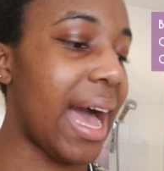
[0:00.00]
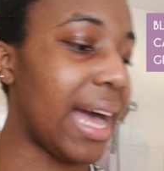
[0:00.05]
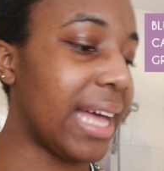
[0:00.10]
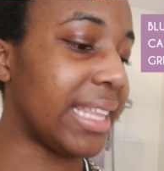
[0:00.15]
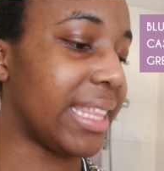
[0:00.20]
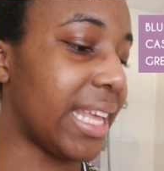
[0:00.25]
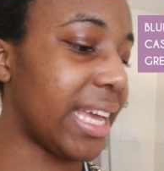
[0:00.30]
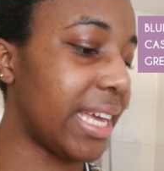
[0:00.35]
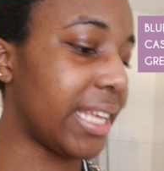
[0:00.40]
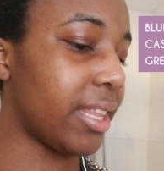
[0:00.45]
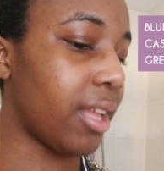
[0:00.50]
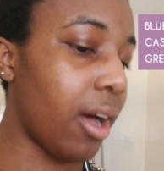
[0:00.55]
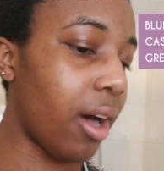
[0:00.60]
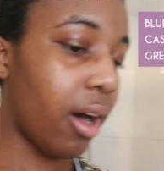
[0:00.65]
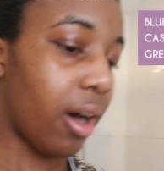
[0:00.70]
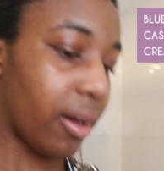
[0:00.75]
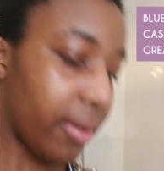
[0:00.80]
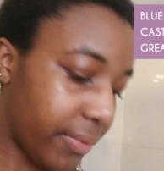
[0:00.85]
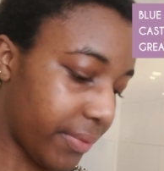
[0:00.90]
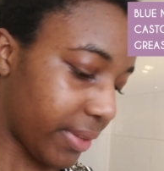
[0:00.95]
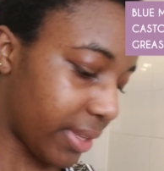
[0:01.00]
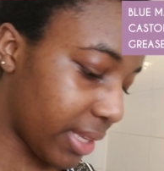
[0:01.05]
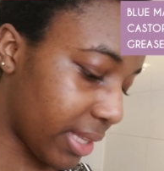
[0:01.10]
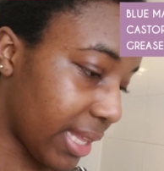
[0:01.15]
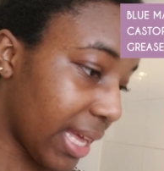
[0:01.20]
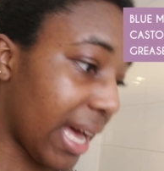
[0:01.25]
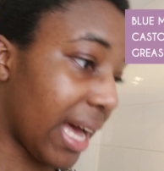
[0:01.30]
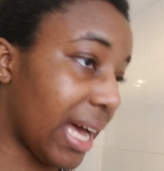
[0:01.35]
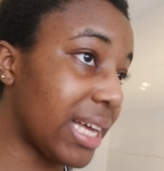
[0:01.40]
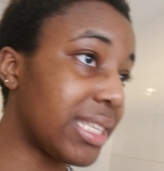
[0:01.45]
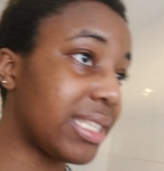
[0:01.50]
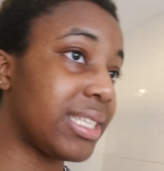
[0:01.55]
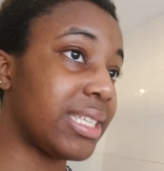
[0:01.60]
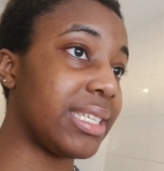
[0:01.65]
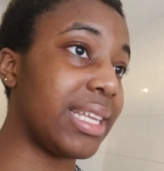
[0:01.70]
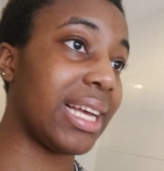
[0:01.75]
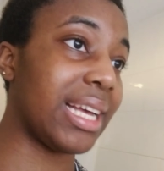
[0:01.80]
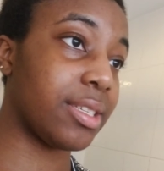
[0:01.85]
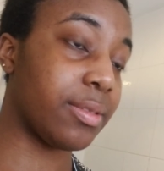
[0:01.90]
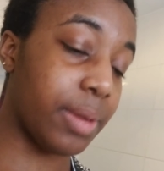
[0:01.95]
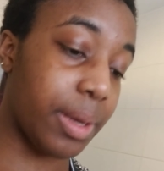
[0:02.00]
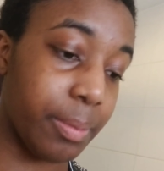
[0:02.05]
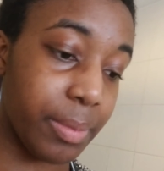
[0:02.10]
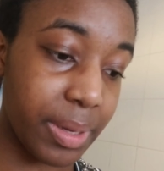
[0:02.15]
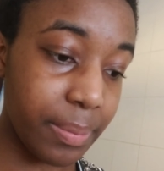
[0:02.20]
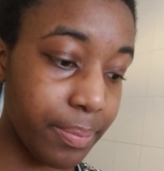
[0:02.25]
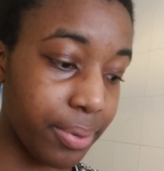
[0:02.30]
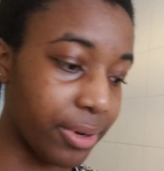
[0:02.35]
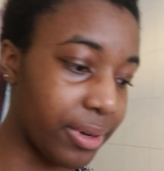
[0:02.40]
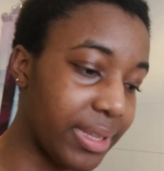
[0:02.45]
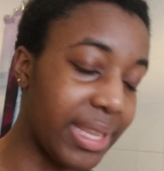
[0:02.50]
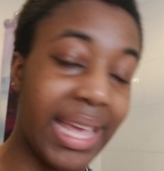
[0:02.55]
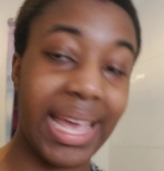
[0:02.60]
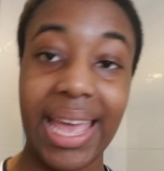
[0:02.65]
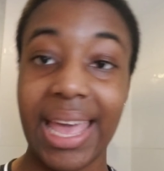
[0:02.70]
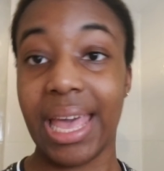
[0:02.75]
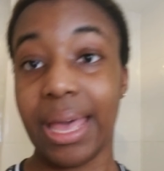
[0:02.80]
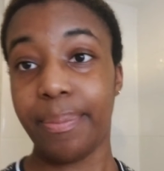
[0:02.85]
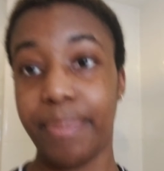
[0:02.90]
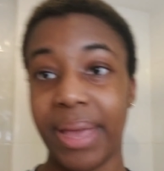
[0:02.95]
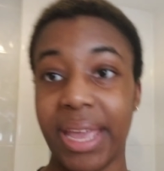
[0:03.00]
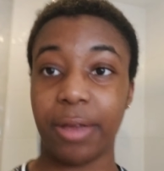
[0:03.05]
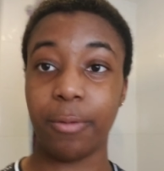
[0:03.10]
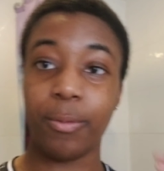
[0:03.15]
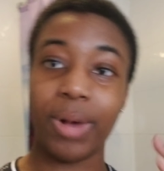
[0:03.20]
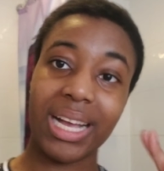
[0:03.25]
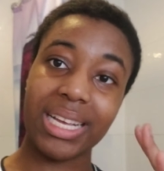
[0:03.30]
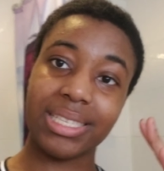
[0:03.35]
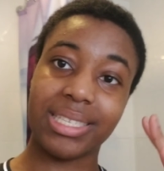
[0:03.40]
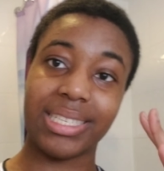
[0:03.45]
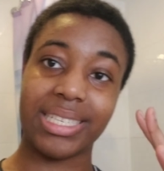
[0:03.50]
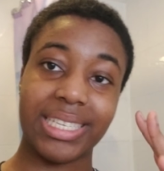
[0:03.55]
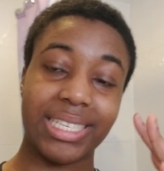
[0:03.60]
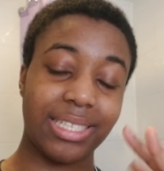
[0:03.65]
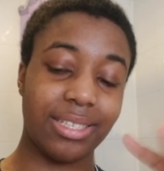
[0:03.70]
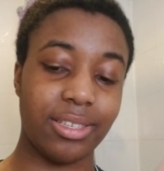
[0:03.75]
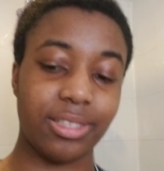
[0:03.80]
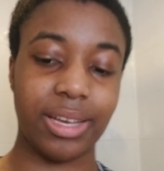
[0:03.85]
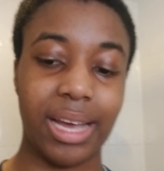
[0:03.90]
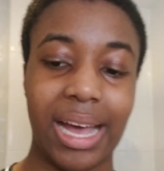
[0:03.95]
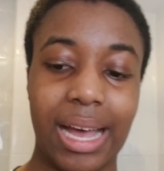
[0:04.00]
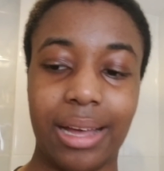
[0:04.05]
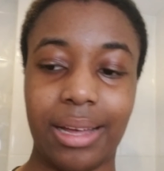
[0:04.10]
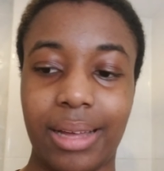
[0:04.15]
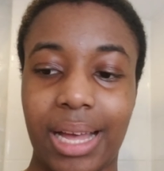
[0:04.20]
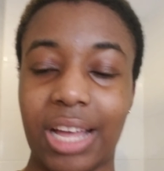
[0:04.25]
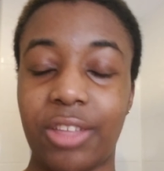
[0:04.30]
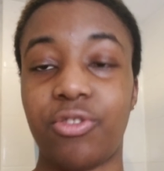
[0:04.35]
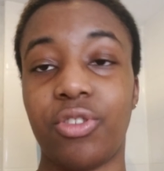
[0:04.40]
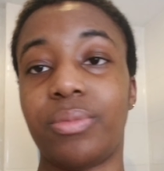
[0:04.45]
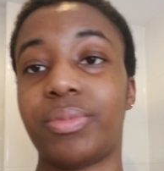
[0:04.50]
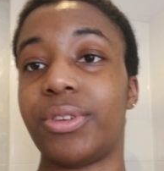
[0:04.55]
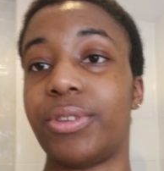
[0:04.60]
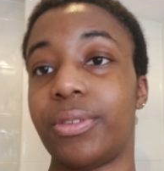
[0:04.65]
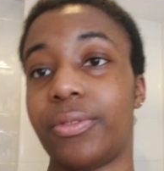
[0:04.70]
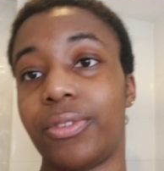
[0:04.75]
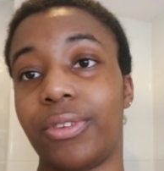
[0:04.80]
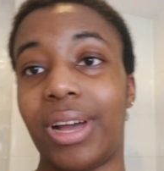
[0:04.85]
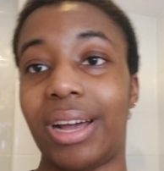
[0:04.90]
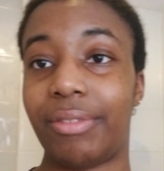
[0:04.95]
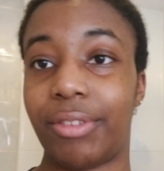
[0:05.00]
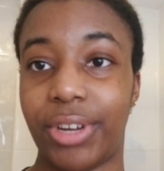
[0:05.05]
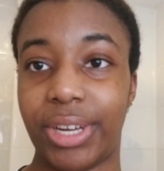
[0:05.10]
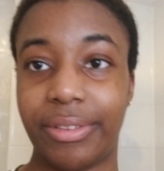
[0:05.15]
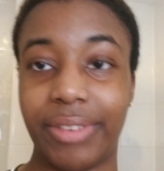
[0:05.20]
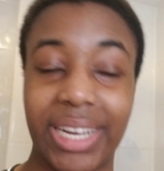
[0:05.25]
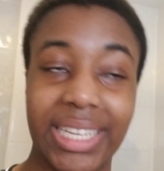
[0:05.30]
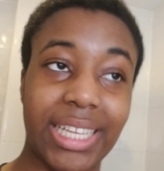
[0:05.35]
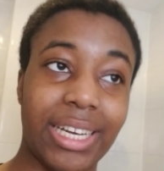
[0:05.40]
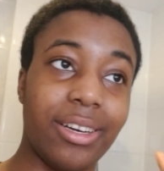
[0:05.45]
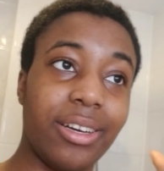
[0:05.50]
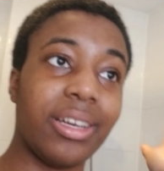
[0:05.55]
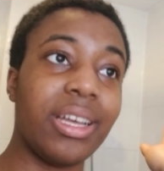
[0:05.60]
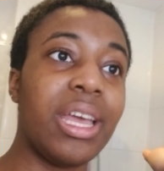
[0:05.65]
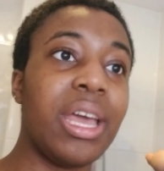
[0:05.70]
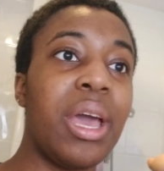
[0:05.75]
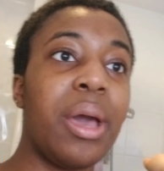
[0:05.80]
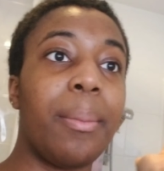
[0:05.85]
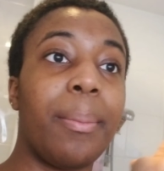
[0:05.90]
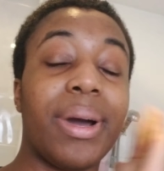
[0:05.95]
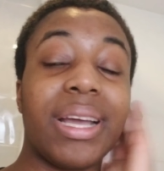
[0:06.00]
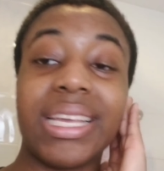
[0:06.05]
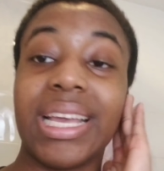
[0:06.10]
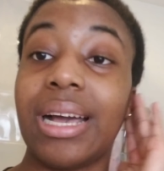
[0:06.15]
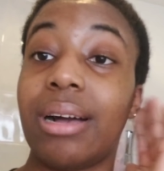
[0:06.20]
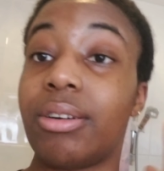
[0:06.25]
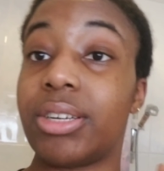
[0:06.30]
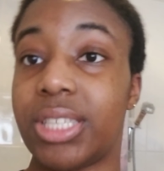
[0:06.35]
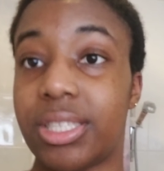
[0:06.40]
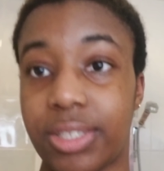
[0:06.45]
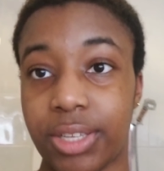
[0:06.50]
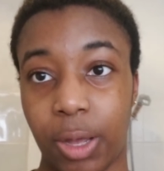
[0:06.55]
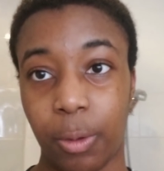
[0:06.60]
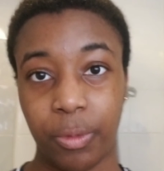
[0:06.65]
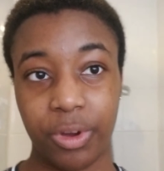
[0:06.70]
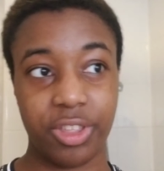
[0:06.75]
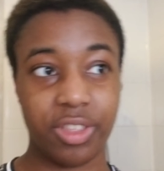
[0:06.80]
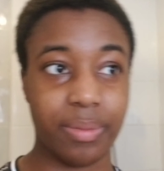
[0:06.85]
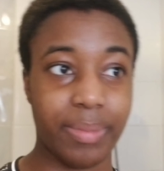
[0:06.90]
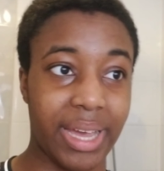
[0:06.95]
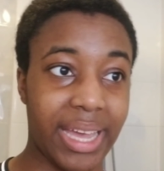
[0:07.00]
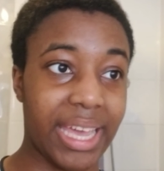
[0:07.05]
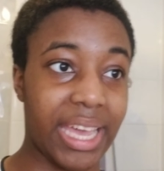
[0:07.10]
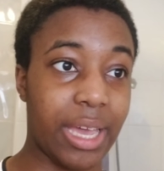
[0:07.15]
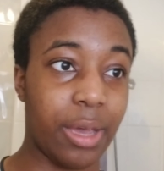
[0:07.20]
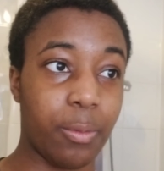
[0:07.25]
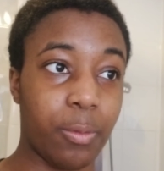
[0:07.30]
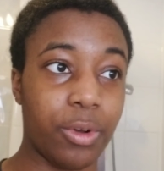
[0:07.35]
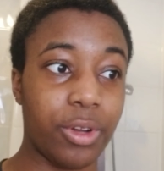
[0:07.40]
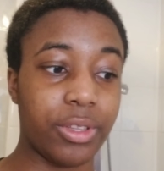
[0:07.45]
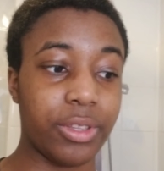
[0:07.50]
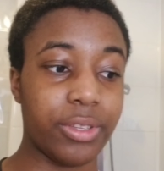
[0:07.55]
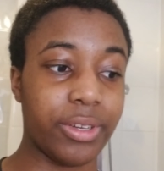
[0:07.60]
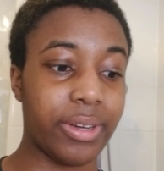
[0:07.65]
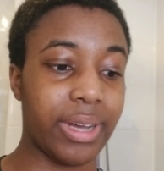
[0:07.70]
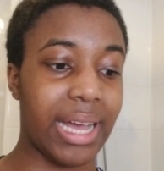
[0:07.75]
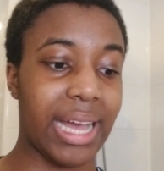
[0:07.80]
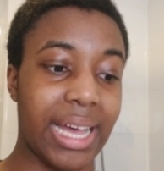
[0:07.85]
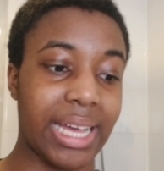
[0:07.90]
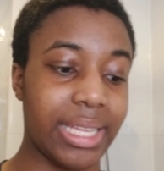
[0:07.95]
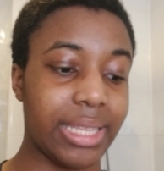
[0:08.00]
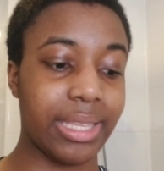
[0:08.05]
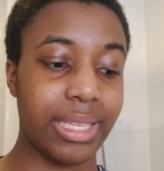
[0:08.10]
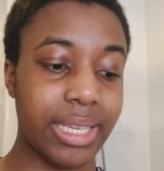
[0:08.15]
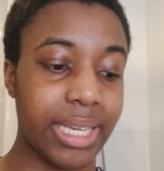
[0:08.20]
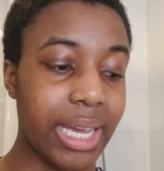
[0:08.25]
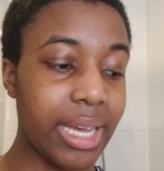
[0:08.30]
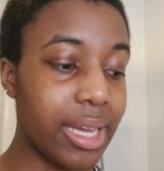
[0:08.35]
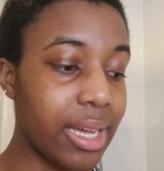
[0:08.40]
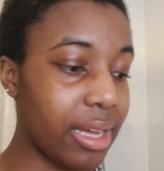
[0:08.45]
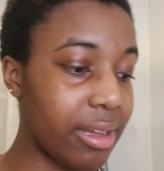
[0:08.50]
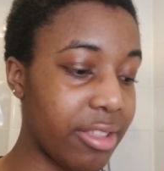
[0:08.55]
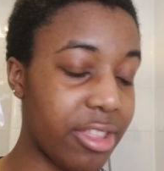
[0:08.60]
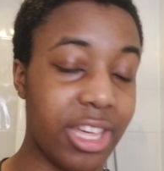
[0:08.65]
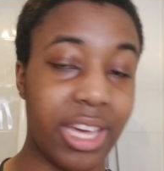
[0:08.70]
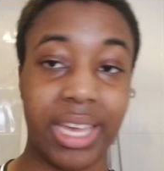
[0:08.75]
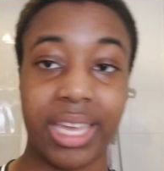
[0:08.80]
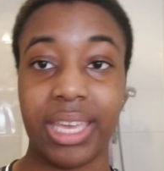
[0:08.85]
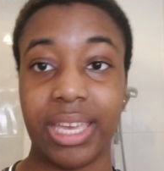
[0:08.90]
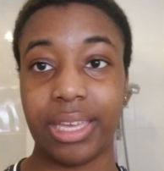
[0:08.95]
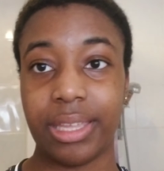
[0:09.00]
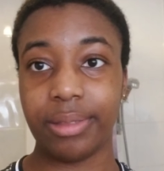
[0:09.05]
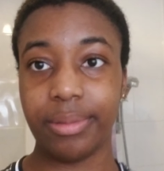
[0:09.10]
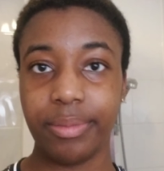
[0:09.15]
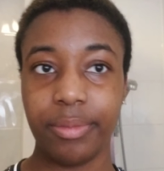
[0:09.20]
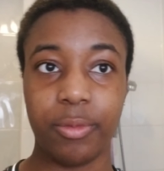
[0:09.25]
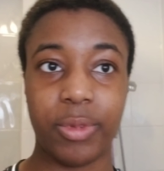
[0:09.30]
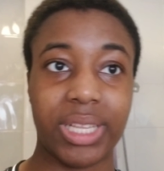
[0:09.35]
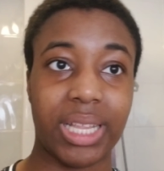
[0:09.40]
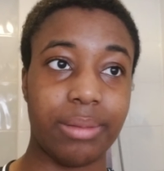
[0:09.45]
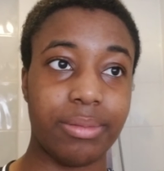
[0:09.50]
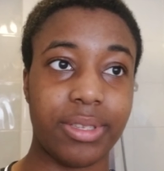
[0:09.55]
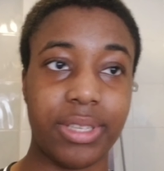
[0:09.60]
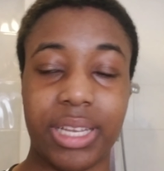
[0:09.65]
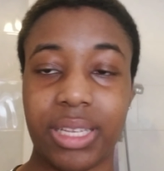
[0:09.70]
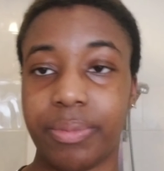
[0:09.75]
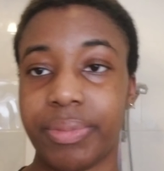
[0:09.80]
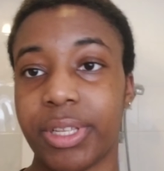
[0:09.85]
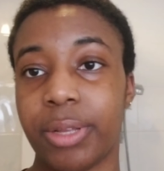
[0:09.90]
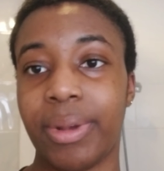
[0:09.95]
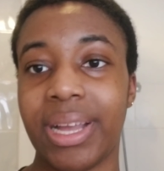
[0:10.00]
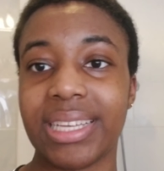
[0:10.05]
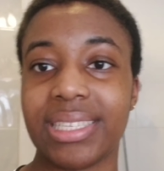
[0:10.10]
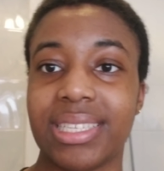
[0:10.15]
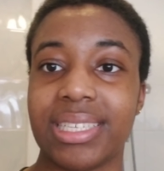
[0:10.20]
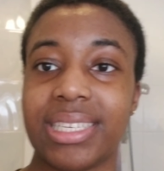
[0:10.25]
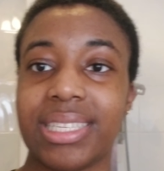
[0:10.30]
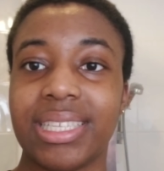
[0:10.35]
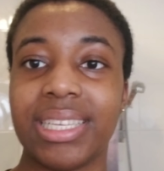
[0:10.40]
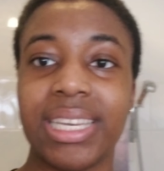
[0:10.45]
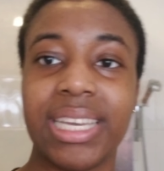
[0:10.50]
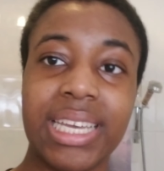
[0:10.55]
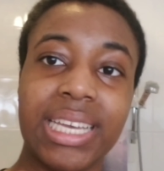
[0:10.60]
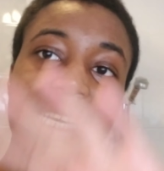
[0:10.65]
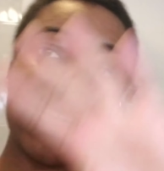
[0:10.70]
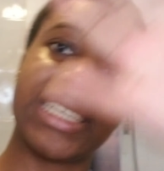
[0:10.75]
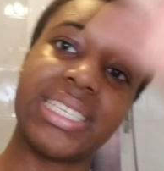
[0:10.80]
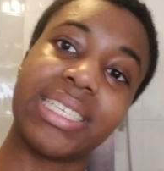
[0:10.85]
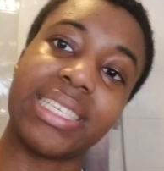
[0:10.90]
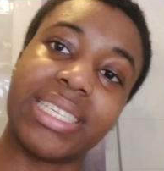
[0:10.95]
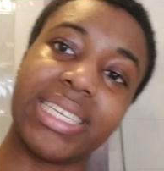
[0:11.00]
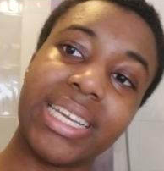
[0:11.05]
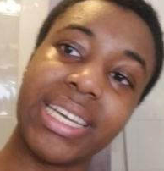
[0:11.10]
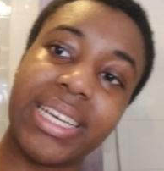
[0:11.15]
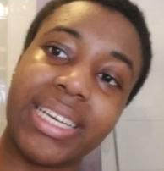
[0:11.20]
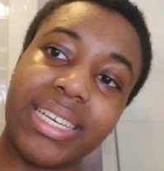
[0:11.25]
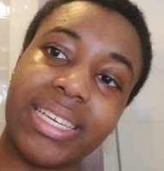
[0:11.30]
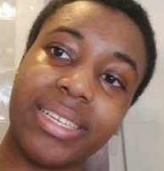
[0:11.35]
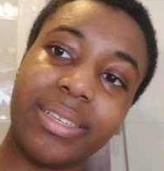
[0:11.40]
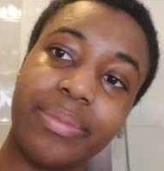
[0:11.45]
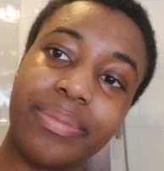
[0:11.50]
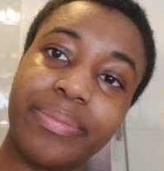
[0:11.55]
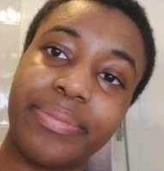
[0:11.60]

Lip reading: And then after that, that's when we put the hair paint wax in. So I dropped it on the floor, I haven't got it right now. But yeah, I'm going to start washing my hair and whatnot. And yeah, I'll check in when I'm starting to put the wax in. See ya.